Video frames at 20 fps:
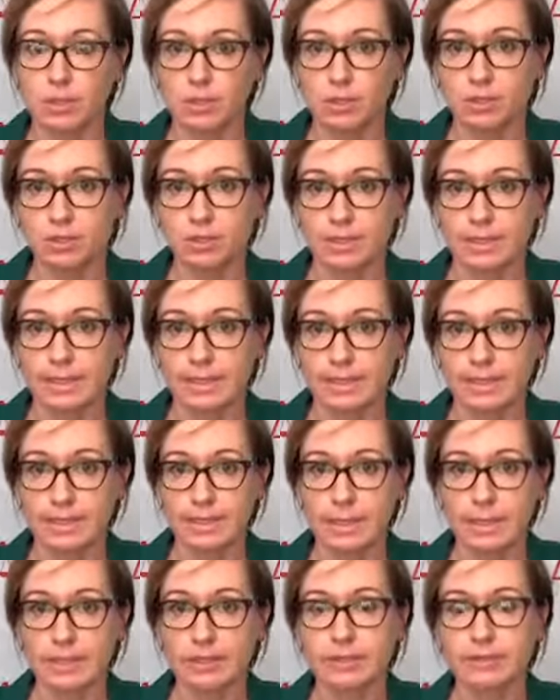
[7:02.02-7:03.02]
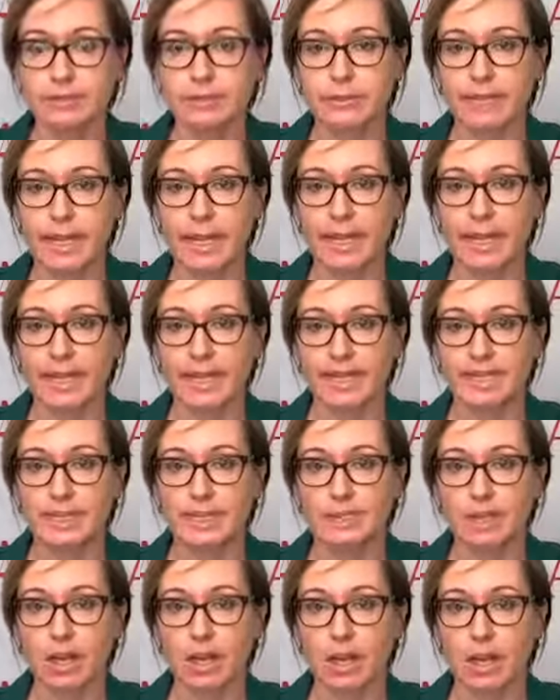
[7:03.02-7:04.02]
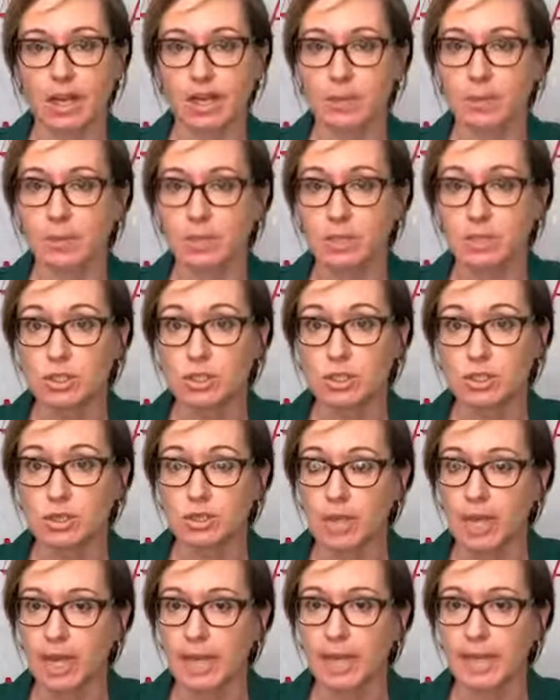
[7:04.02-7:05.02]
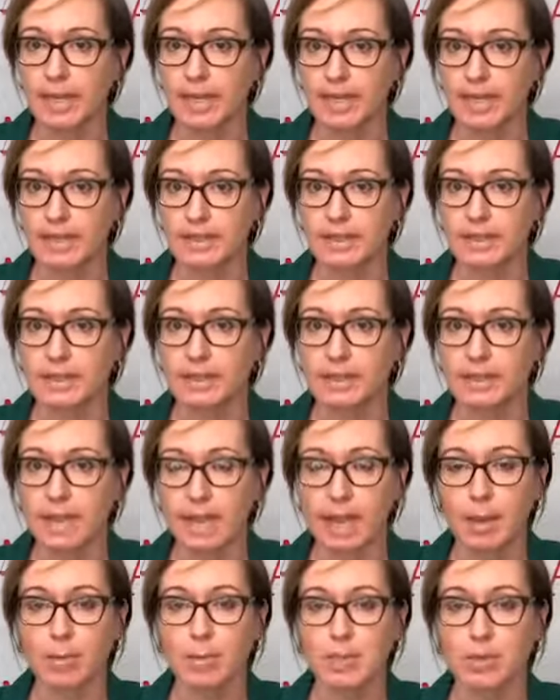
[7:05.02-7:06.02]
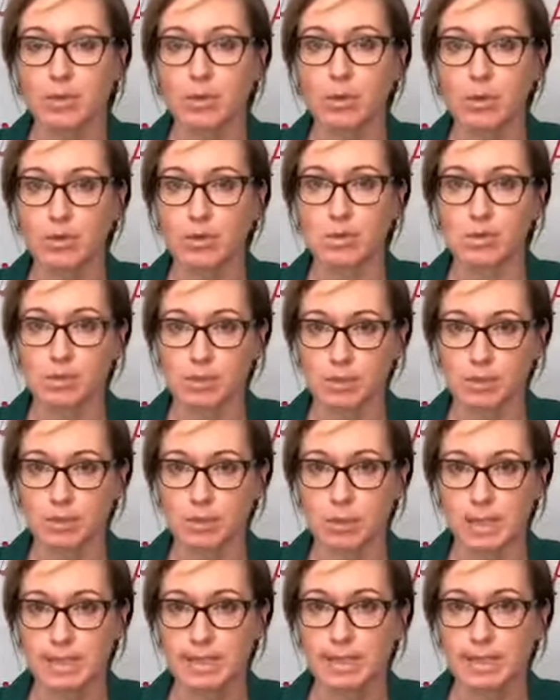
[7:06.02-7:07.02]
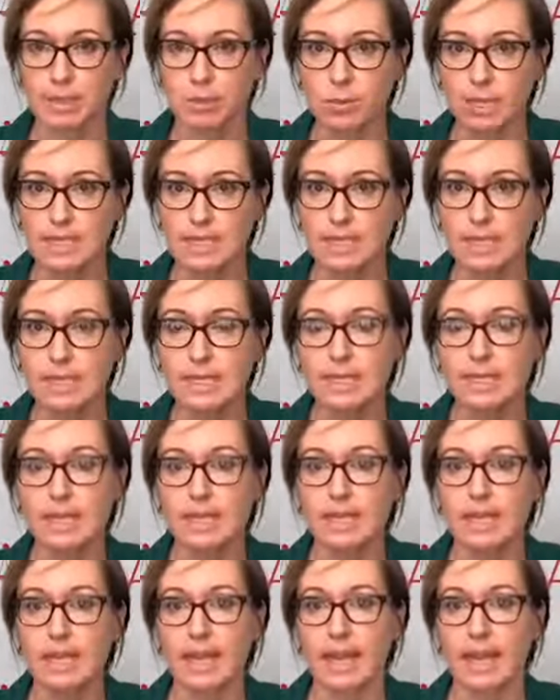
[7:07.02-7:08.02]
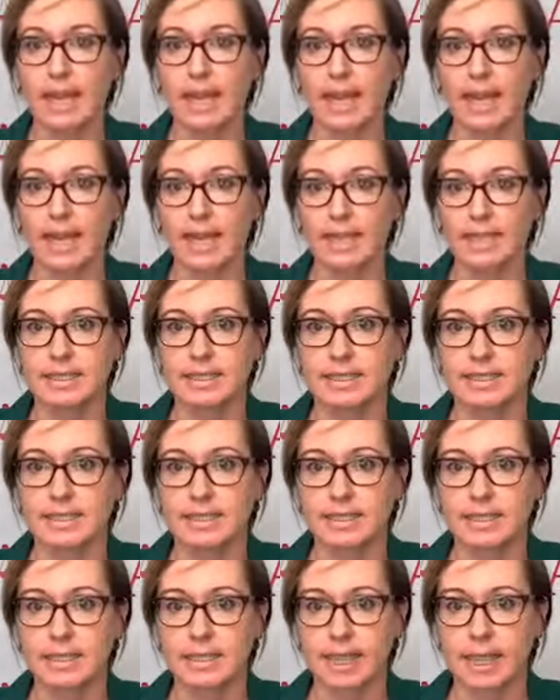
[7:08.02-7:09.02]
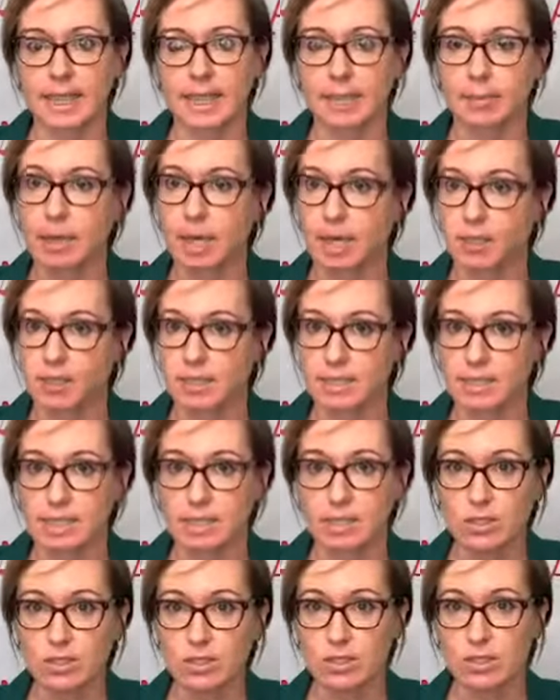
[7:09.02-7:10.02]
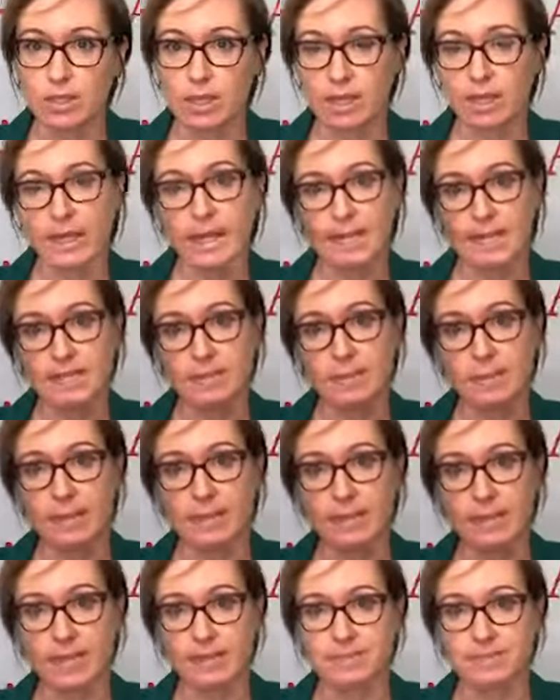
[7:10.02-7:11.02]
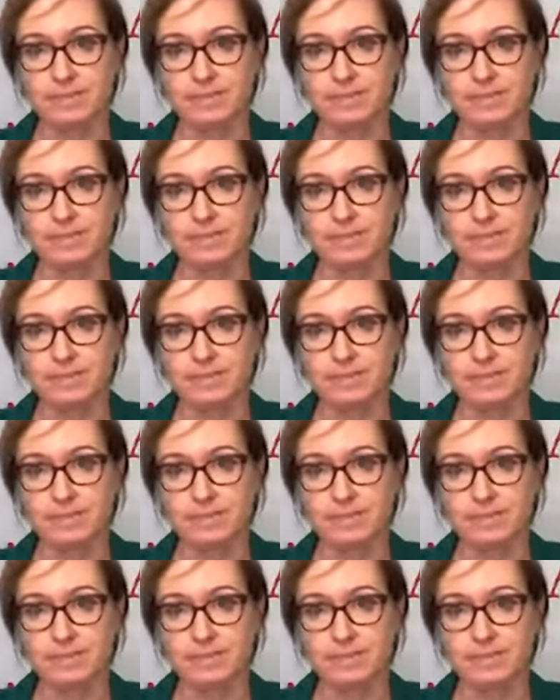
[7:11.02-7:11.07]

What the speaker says: do stay safe, and I wish you a happy and prosperous 2020, and I'll see you next Monday.